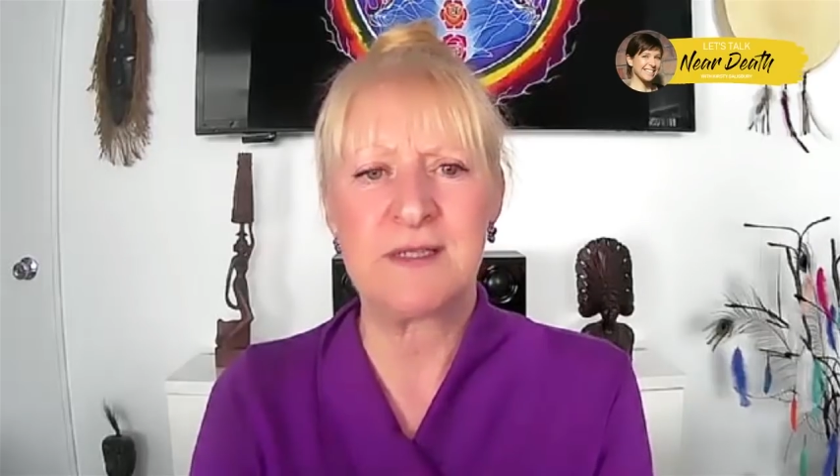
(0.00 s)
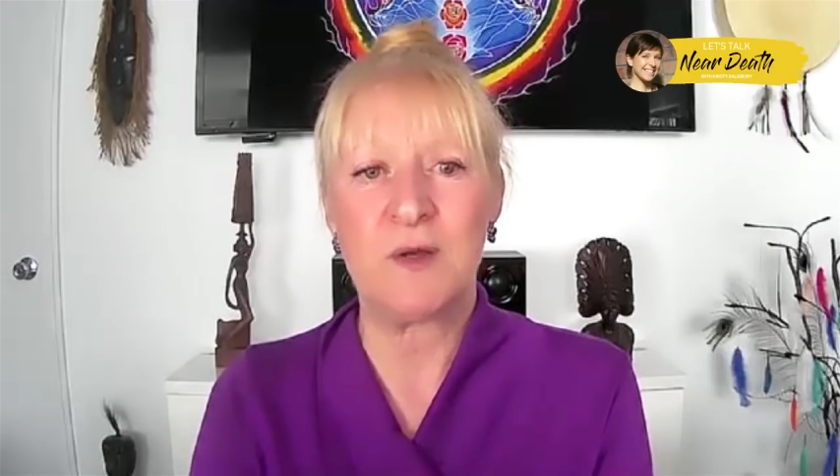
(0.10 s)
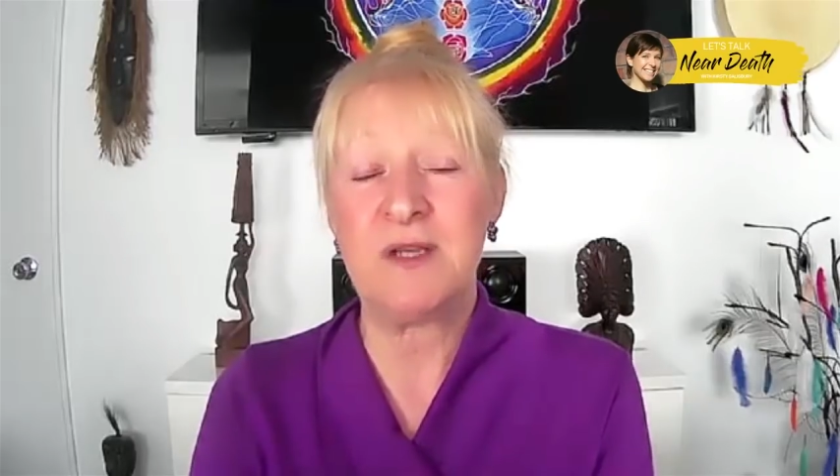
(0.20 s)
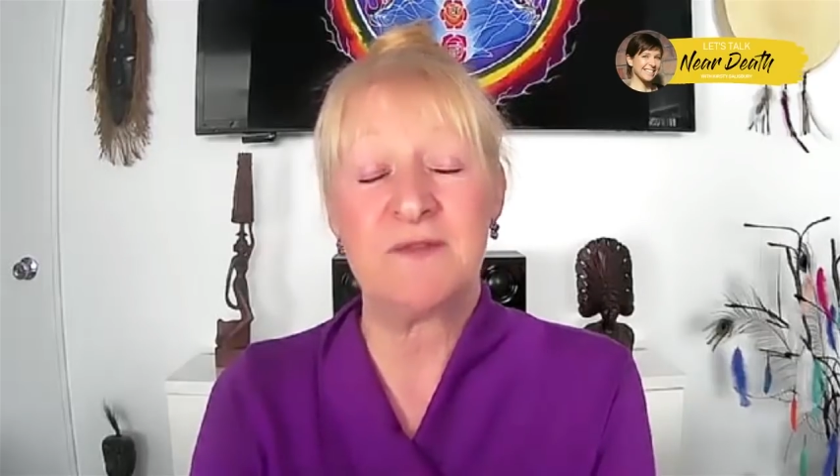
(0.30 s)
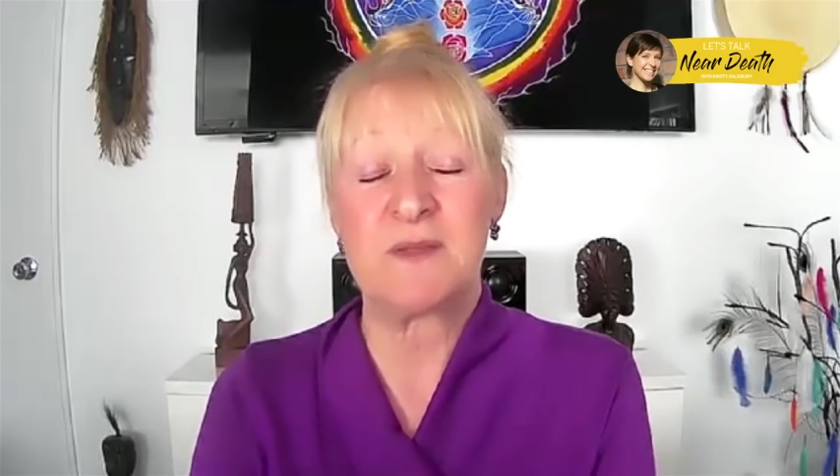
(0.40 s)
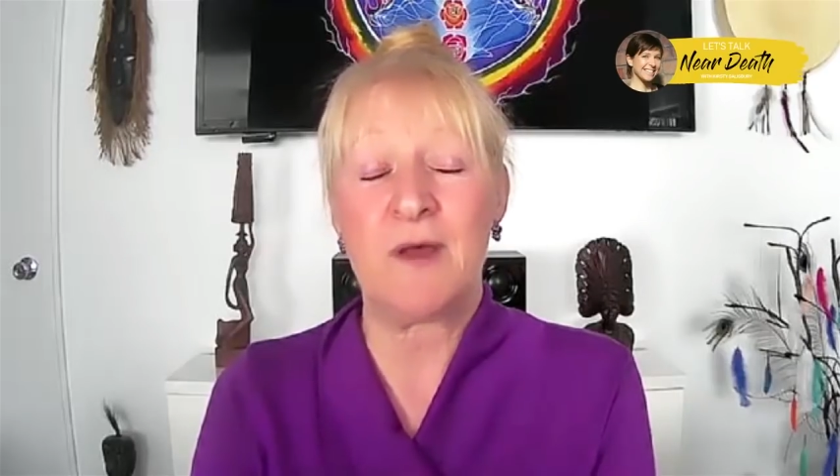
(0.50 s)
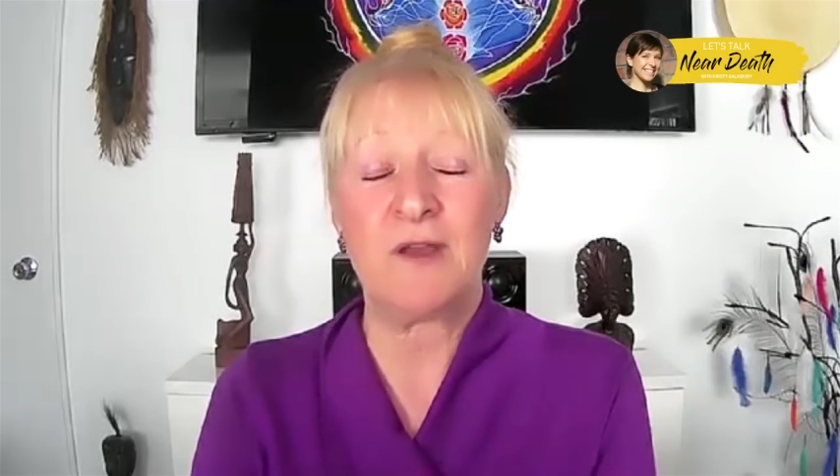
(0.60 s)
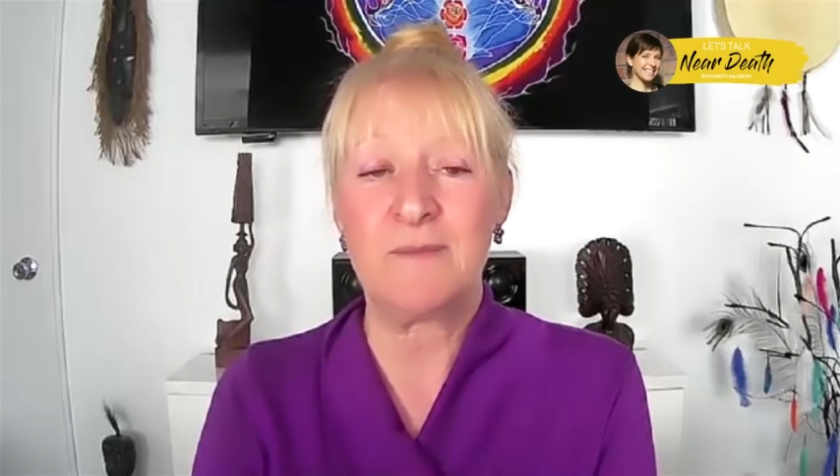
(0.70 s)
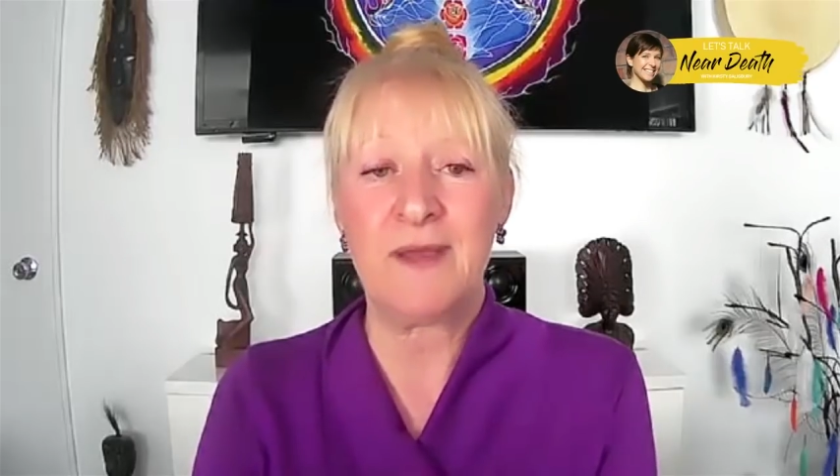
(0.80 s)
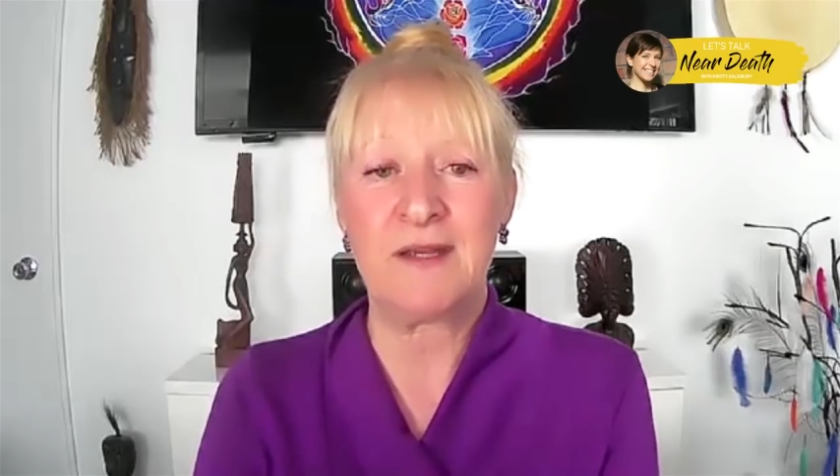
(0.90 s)
So I never
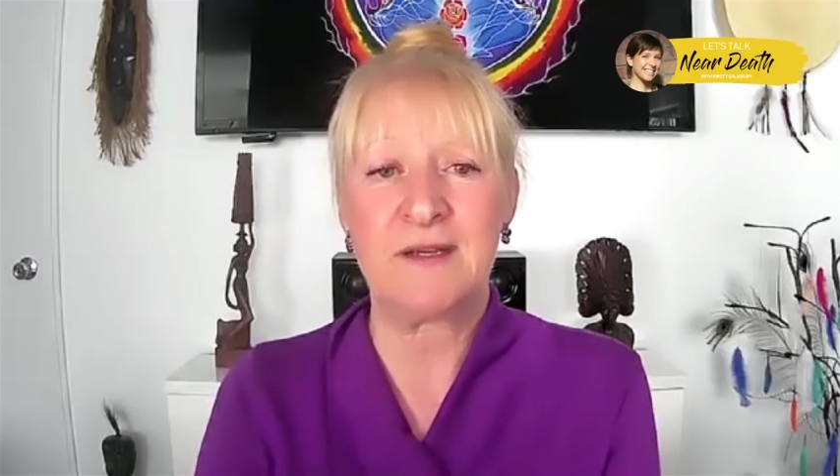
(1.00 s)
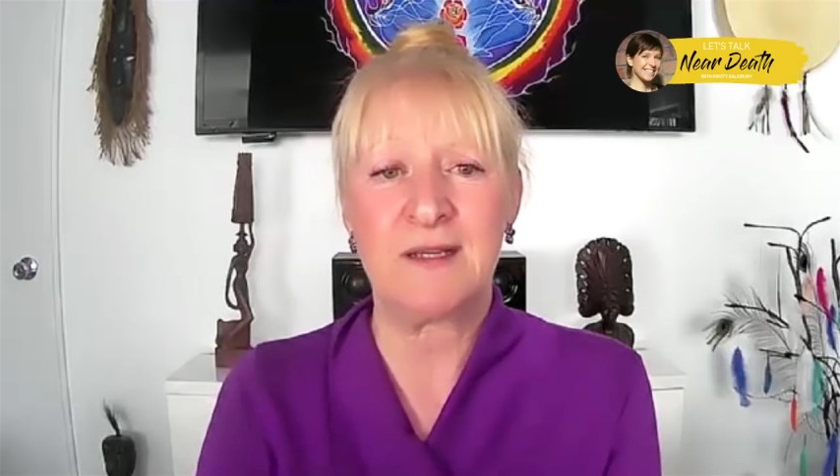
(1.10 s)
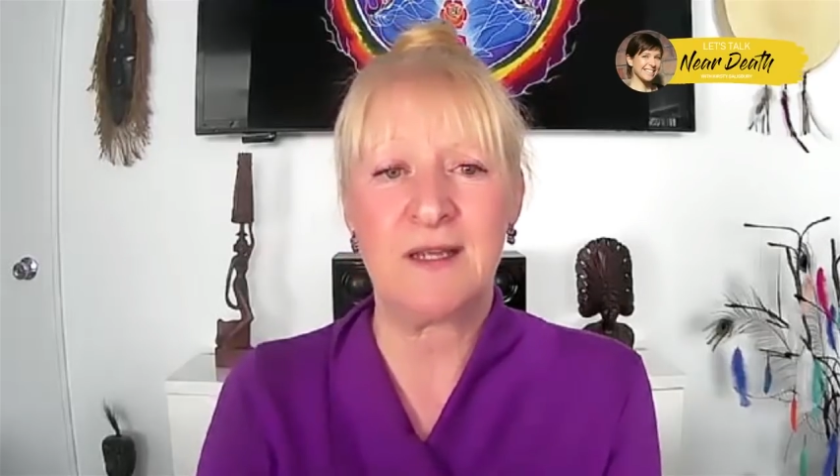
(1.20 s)
spoke about it